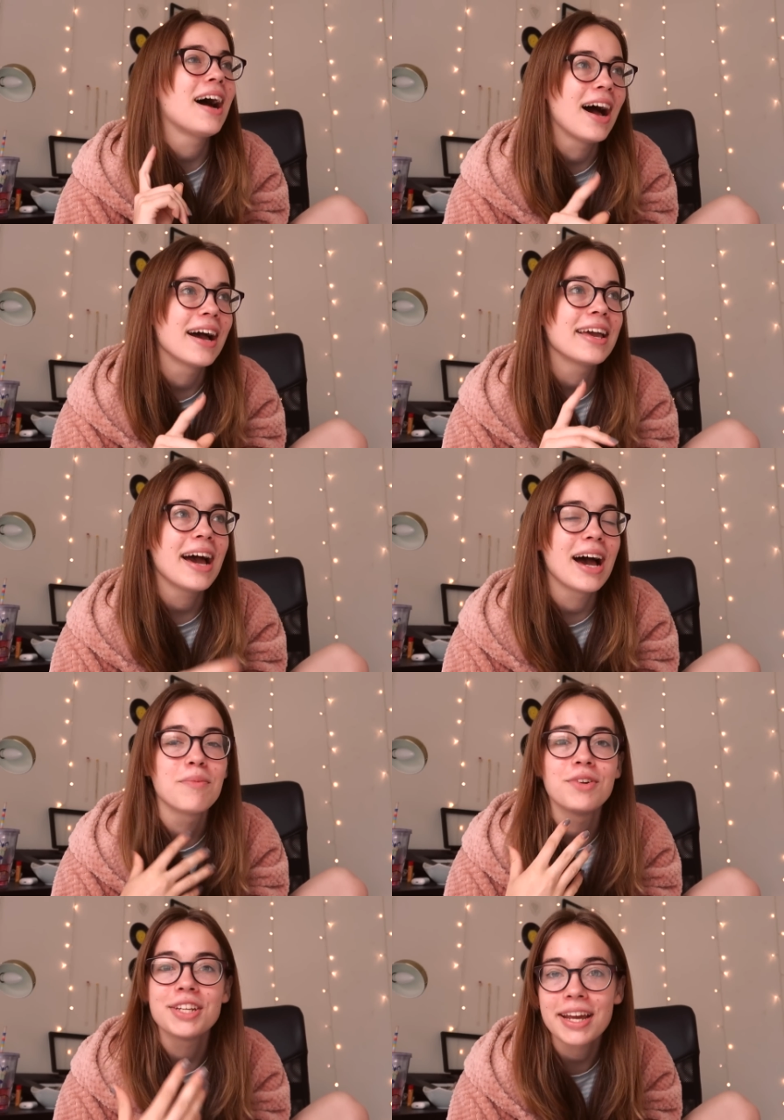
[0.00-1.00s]
I
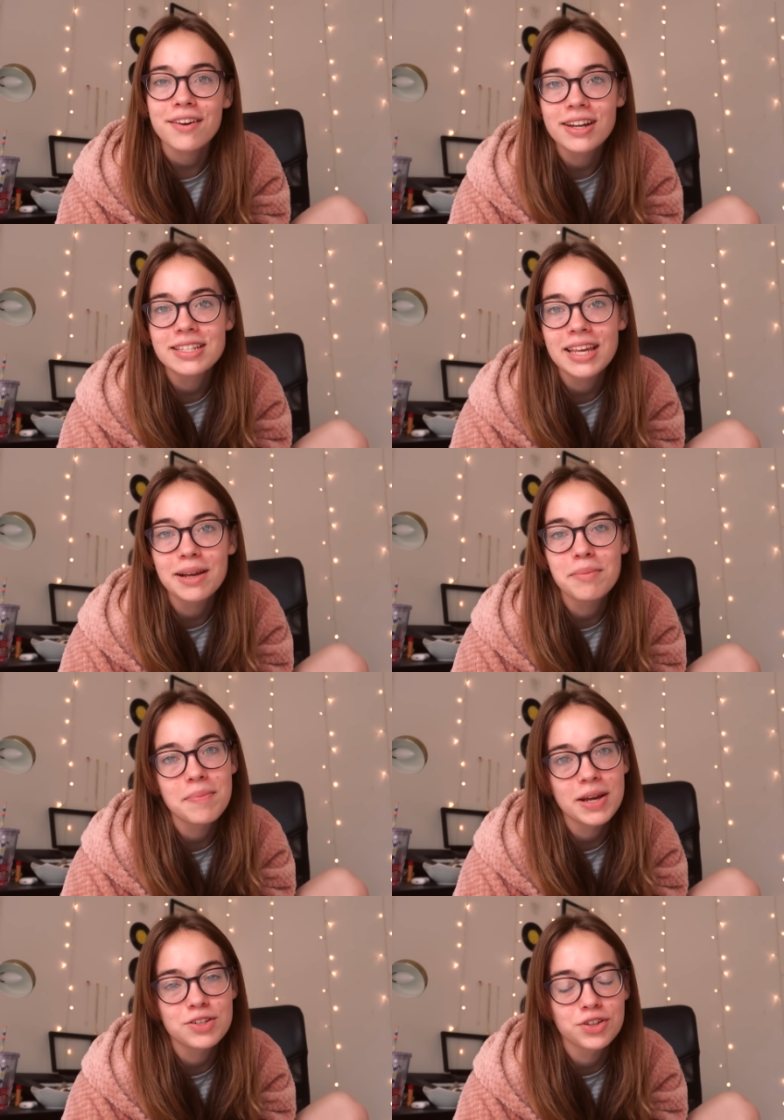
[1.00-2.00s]
am redecorating
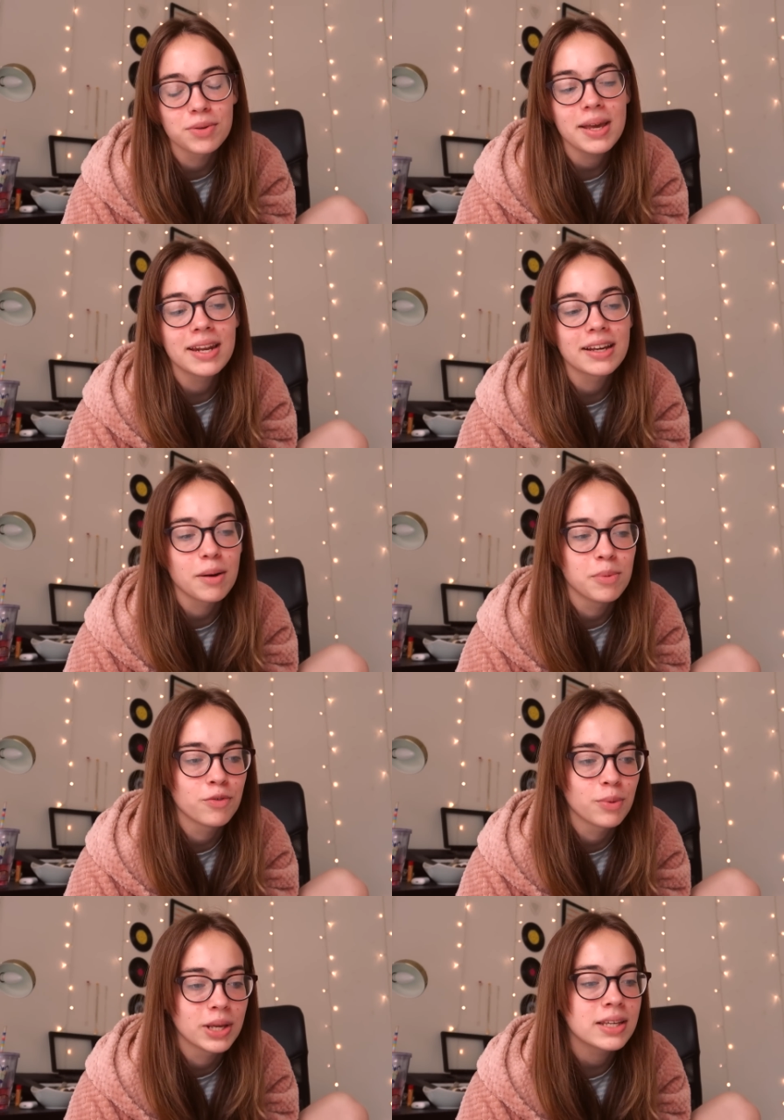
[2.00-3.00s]
my bedroom in a couple
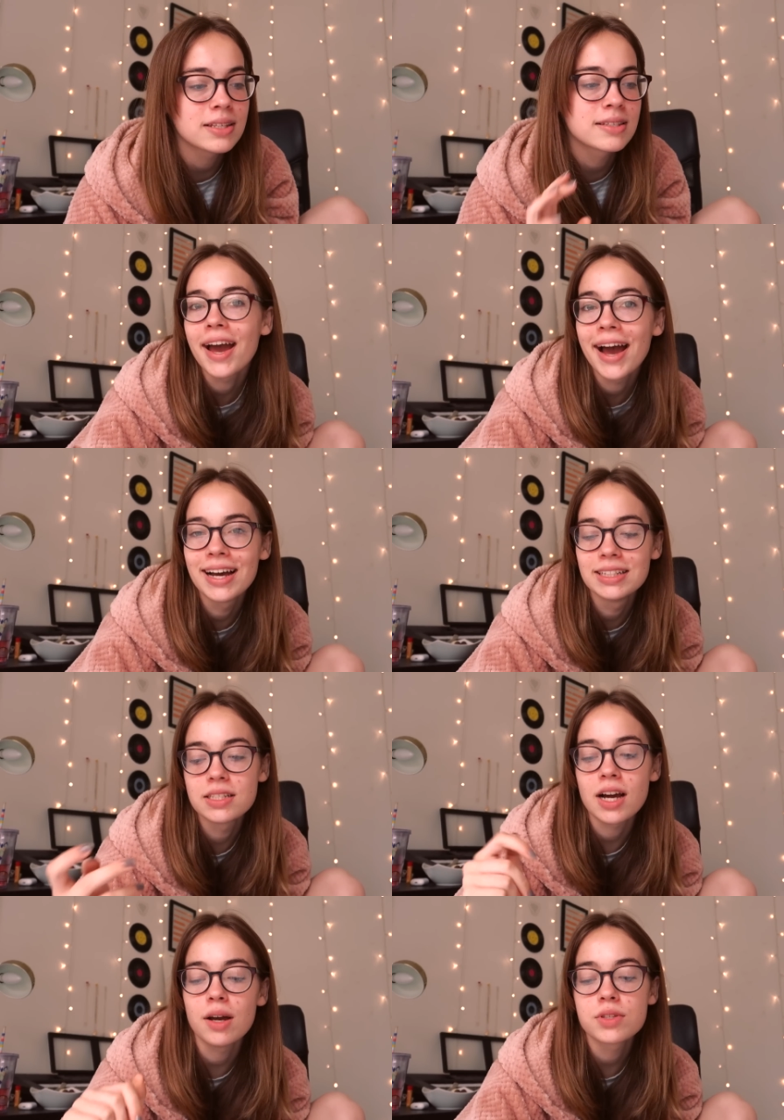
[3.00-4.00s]
of weeks,
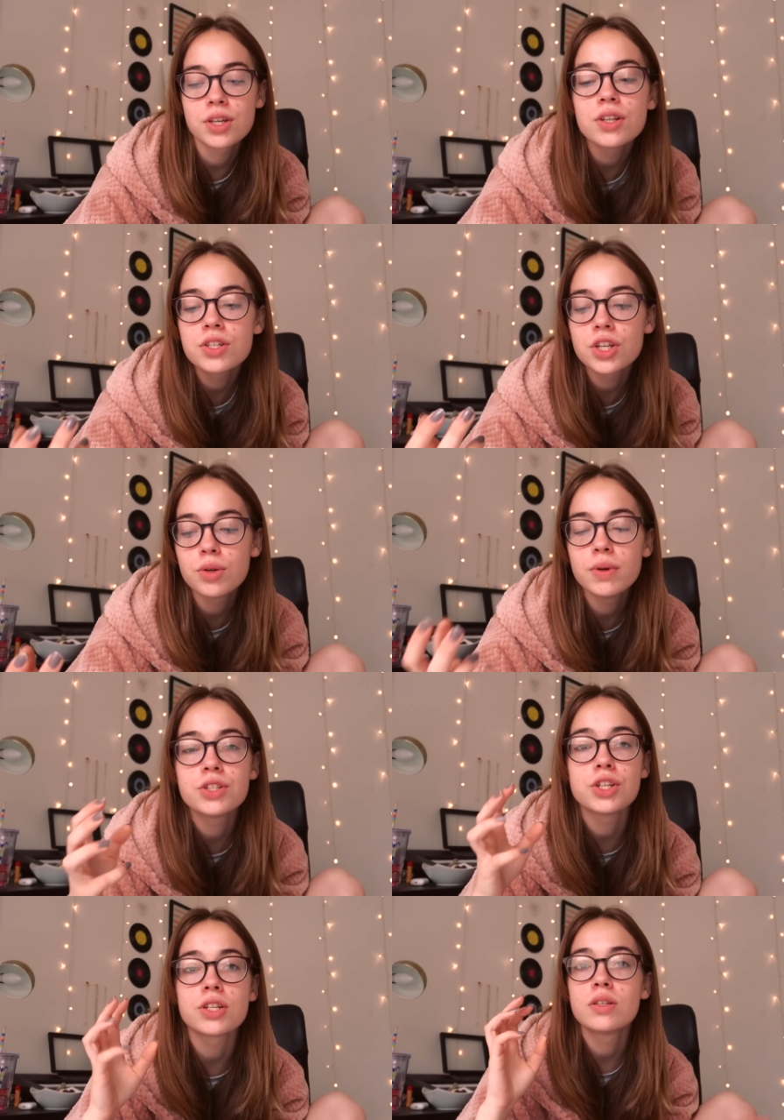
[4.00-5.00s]
and I was gonna do
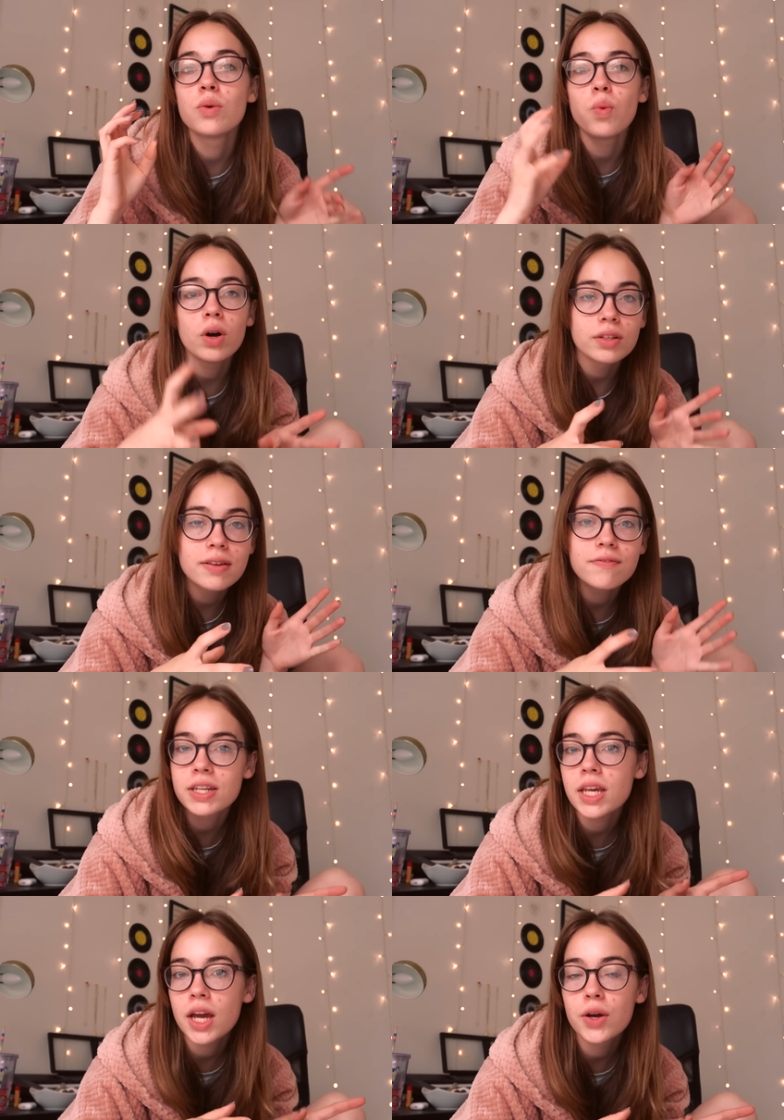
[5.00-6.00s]
just one
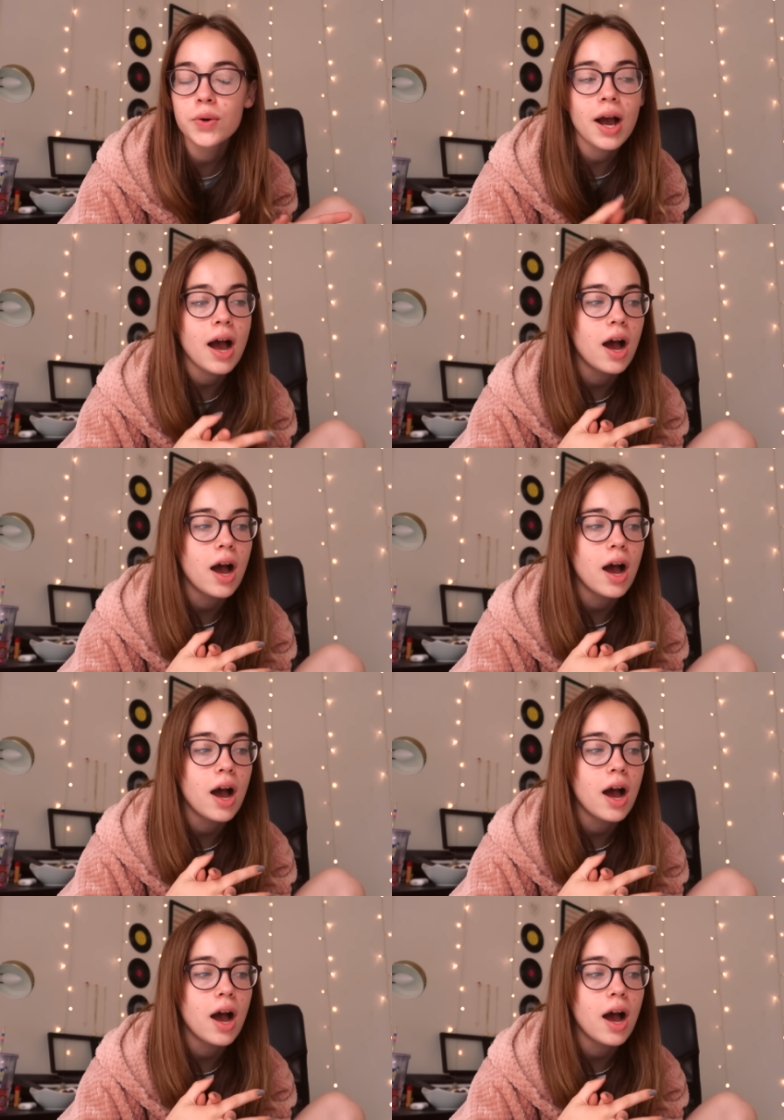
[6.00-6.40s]
video